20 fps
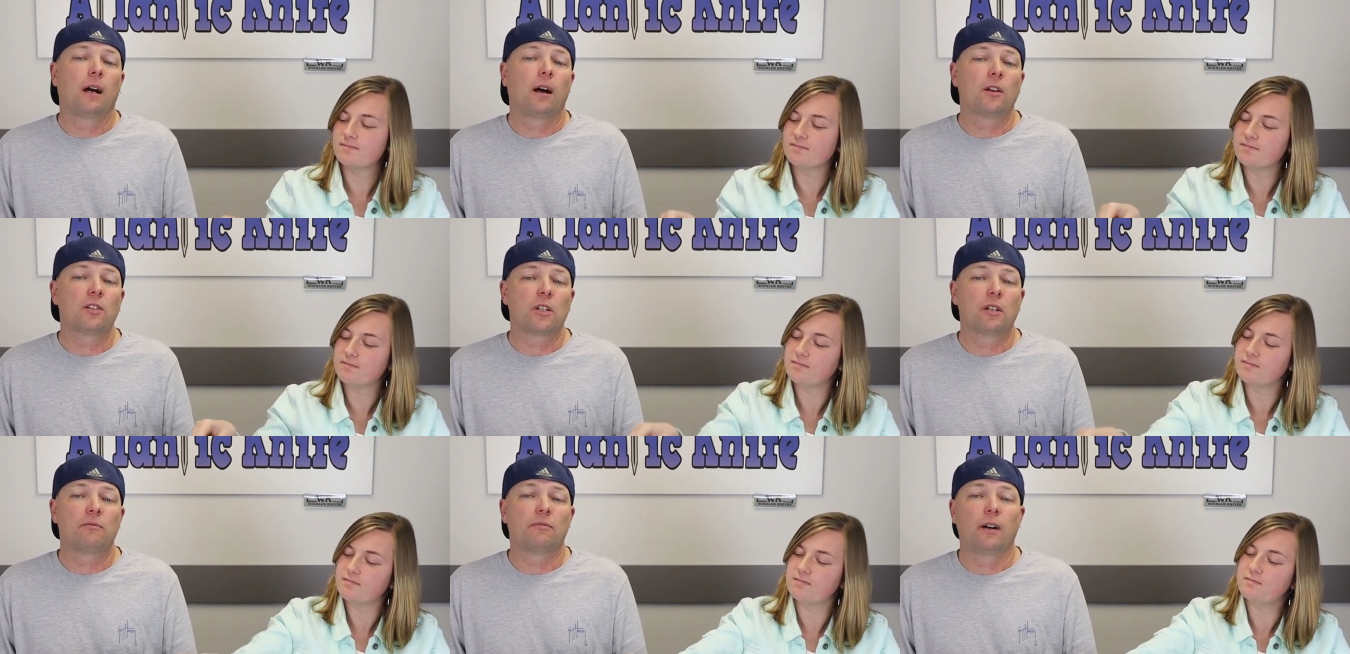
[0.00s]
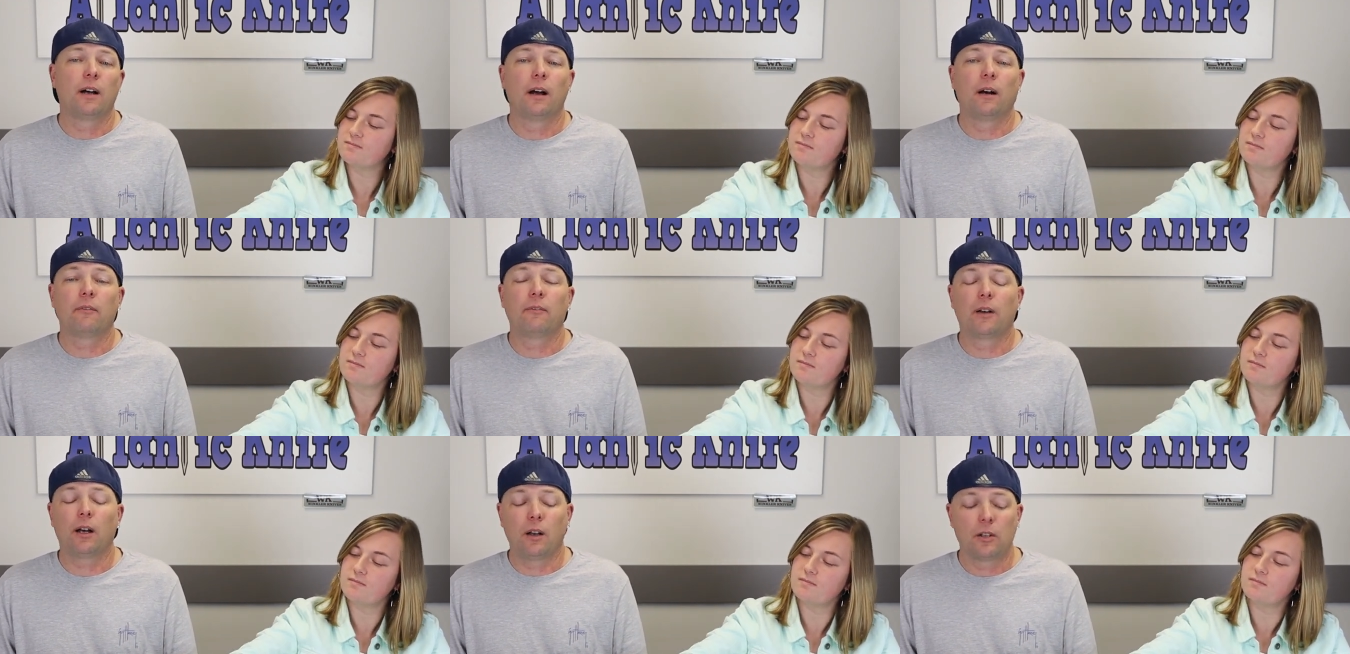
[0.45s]
Speaker 1: Also
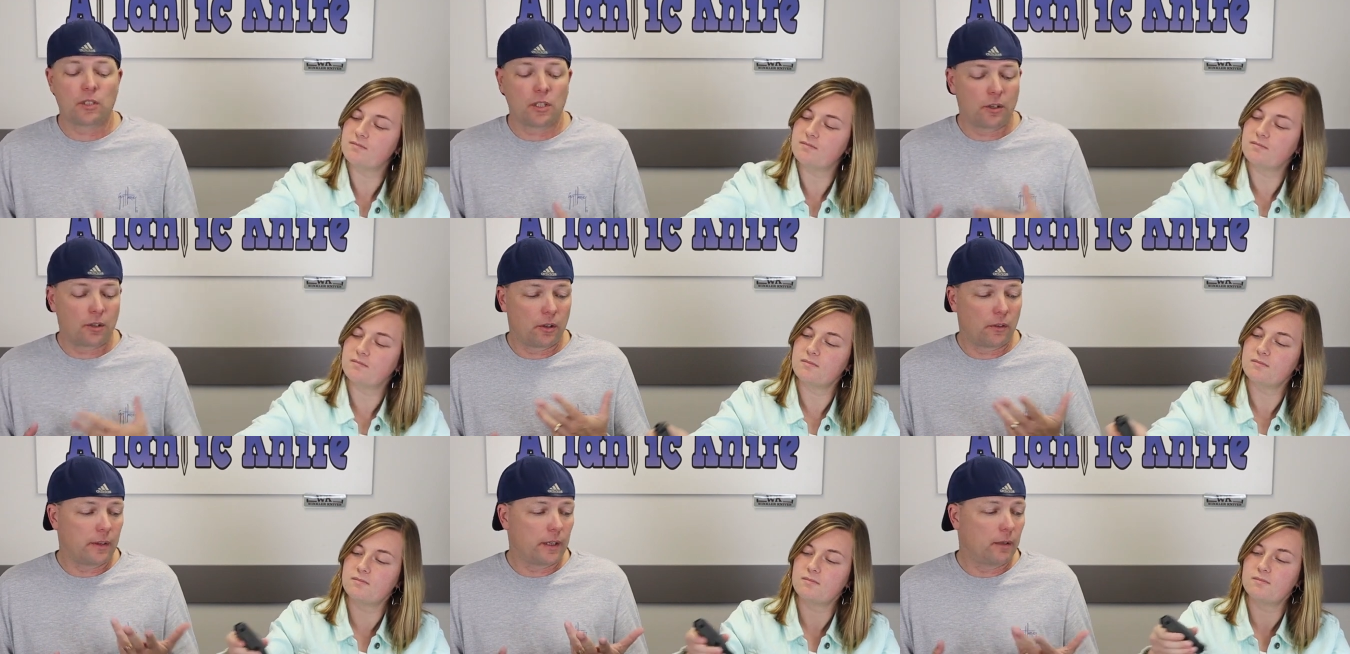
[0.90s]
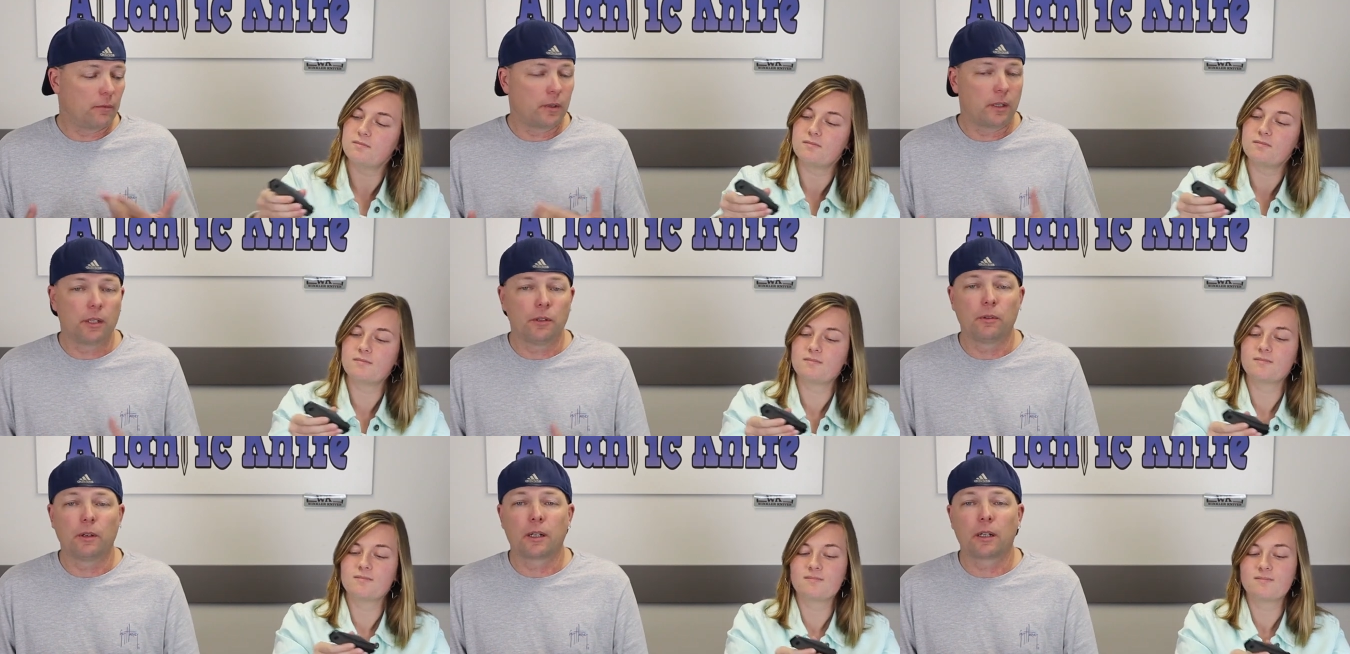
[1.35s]
falls under the,
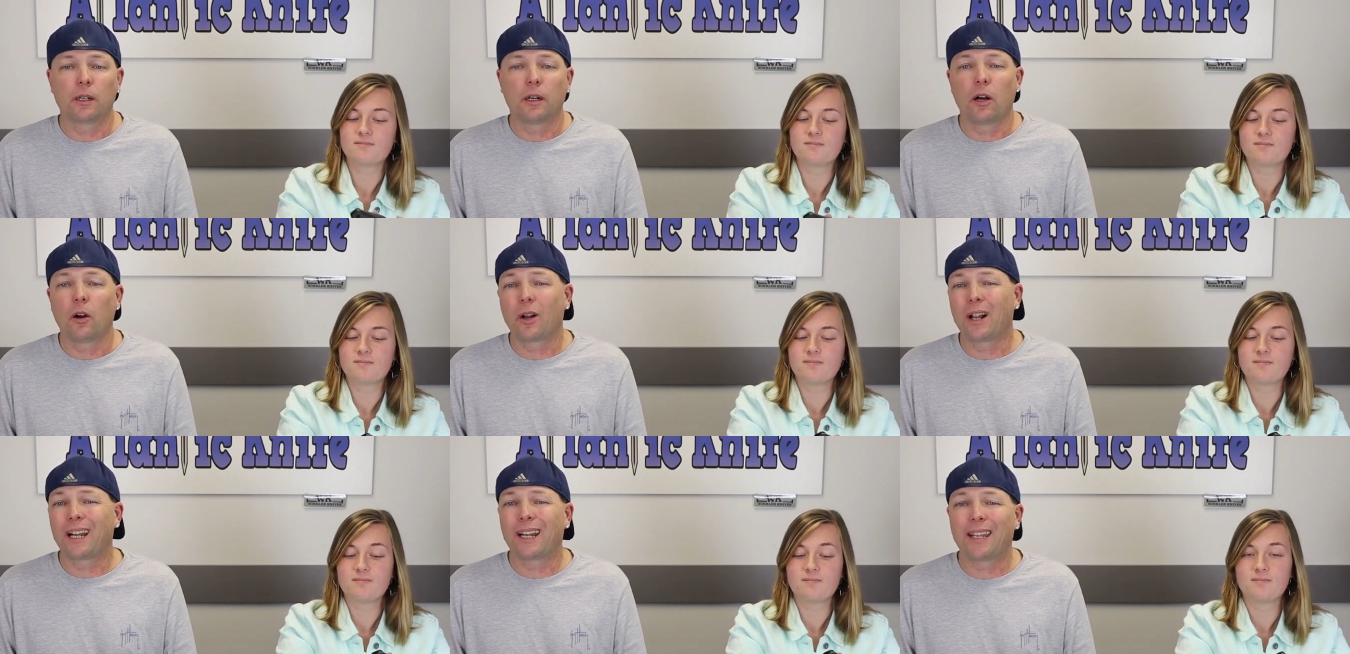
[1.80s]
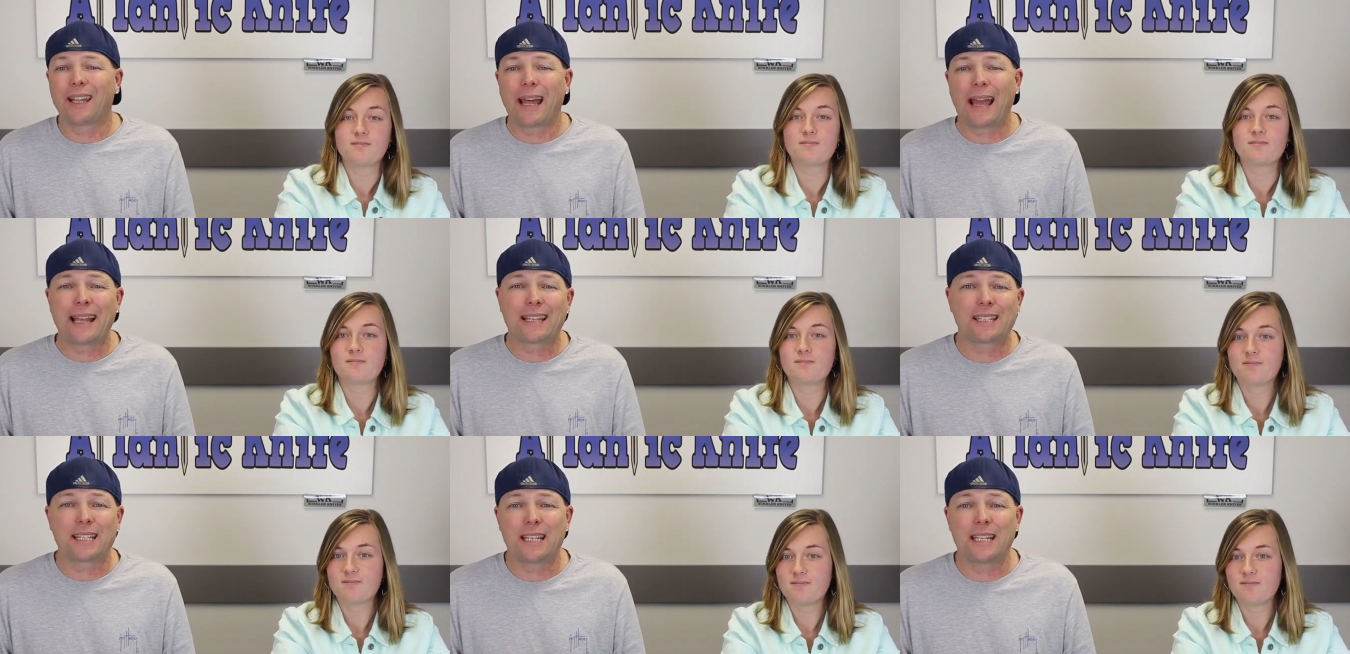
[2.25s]
what do you want to call,
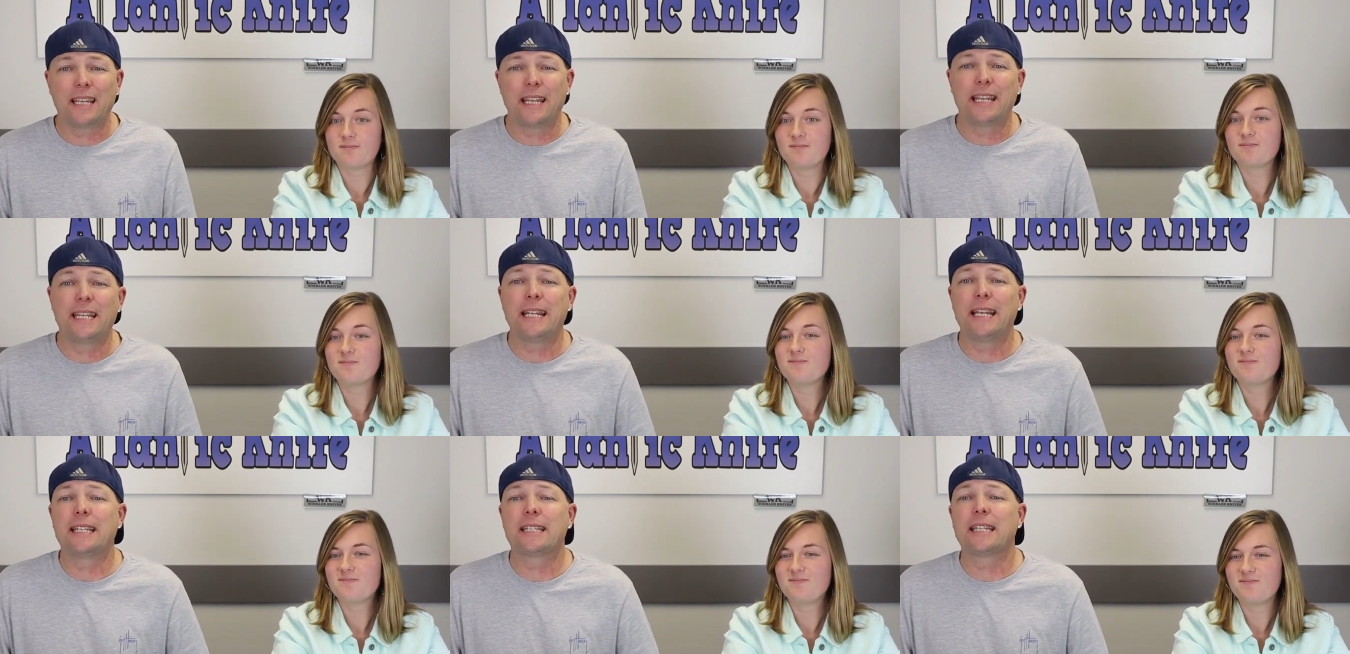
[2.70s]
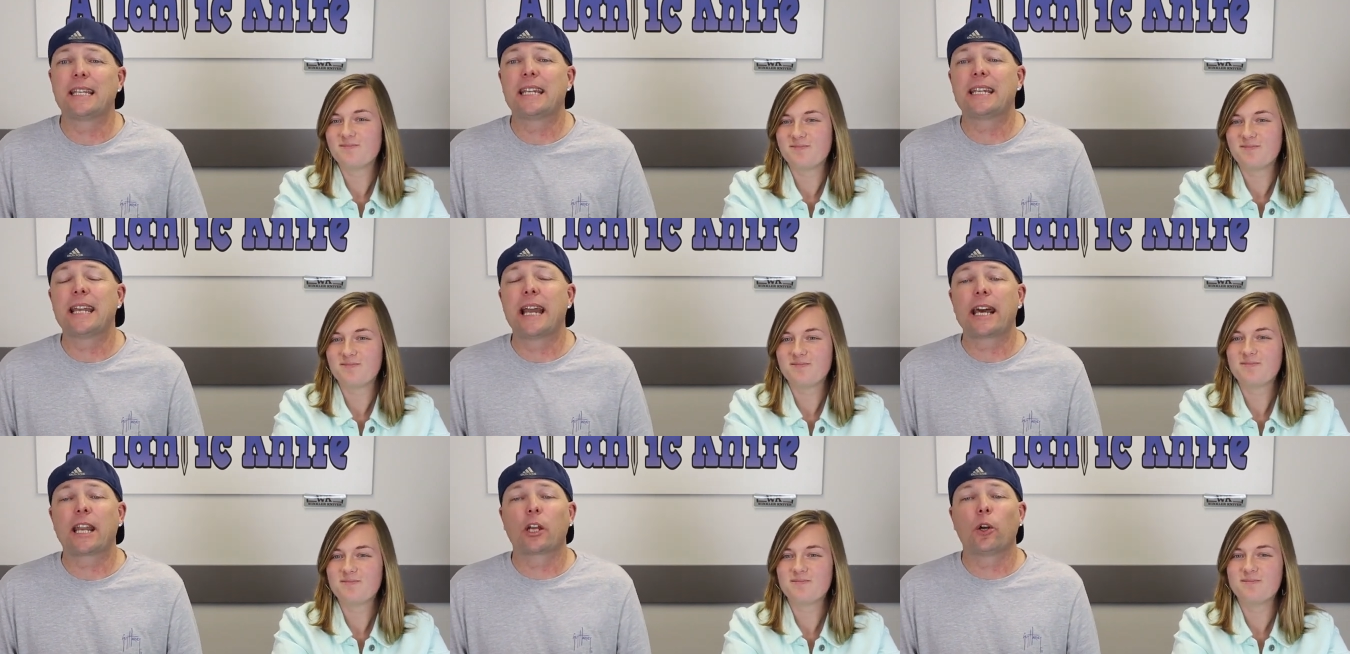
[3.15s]
classy E D
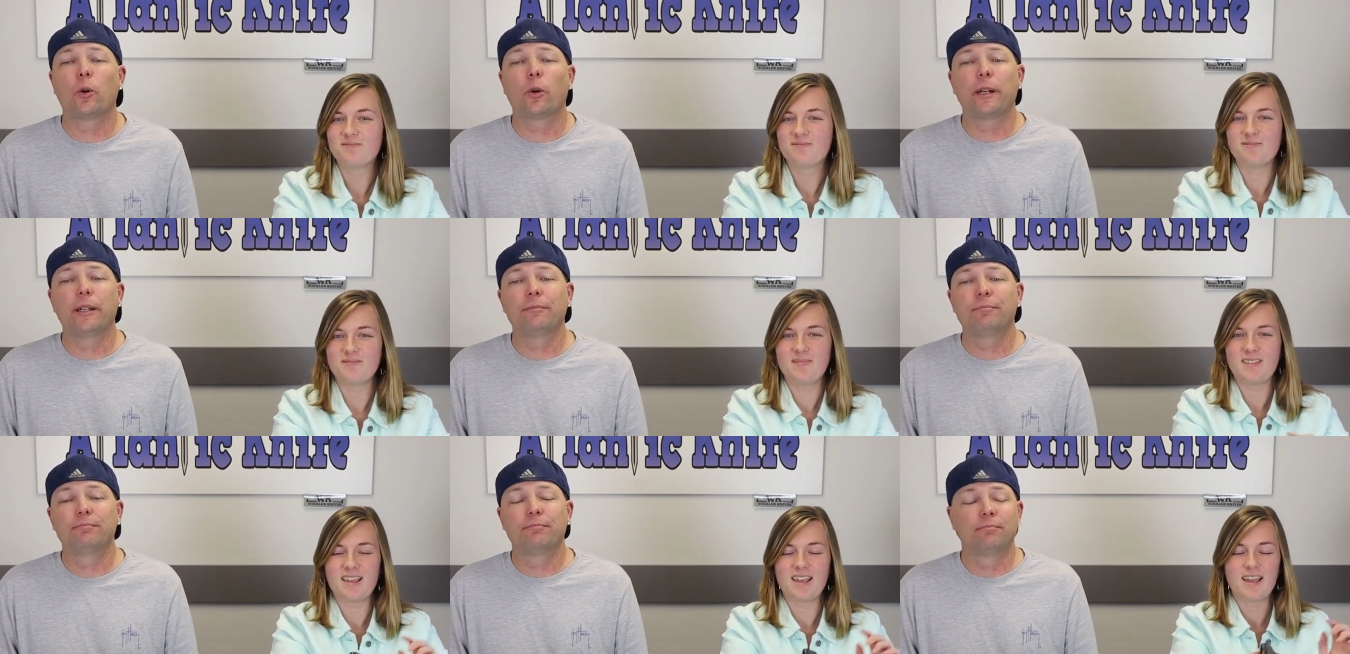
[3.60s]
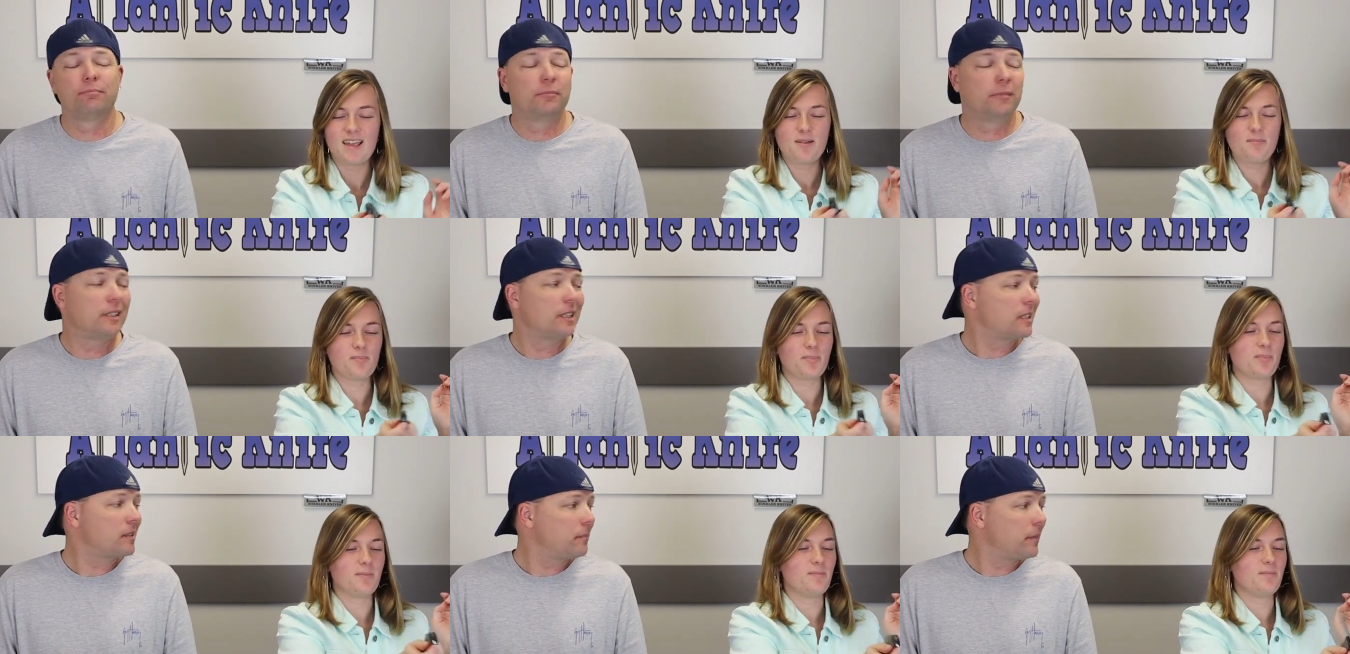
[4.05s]
C category?
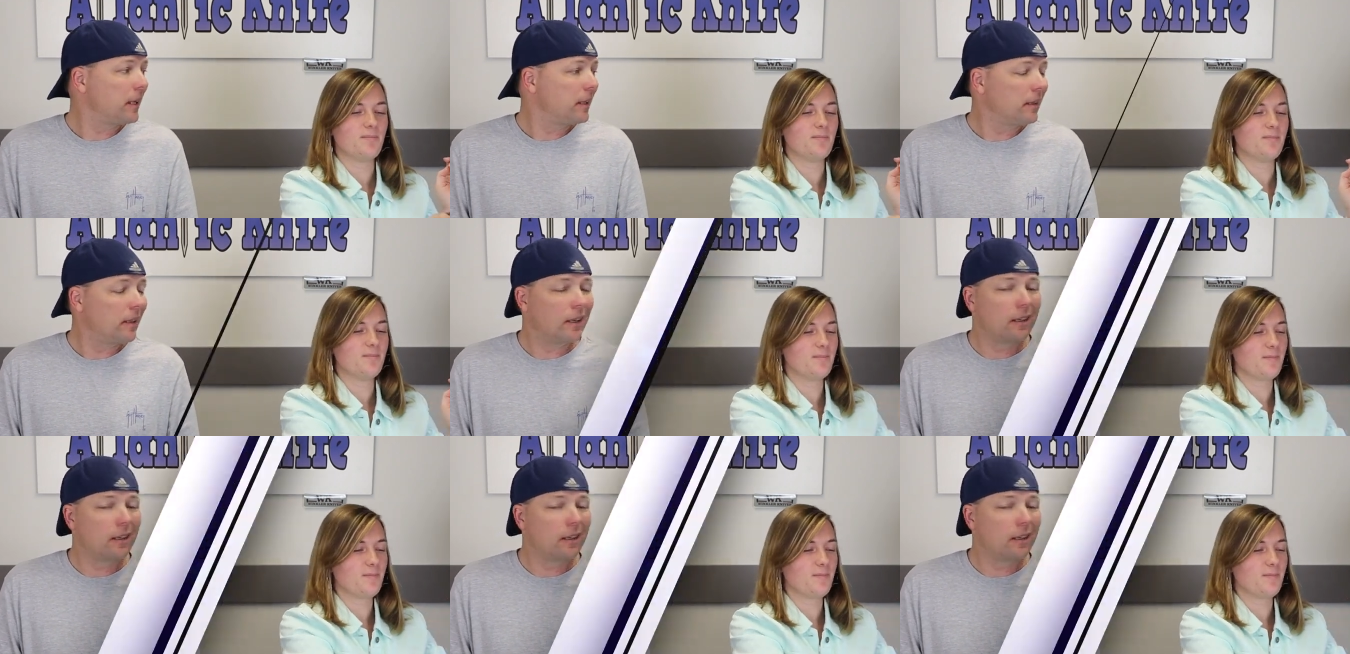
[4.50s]
Yep. We just made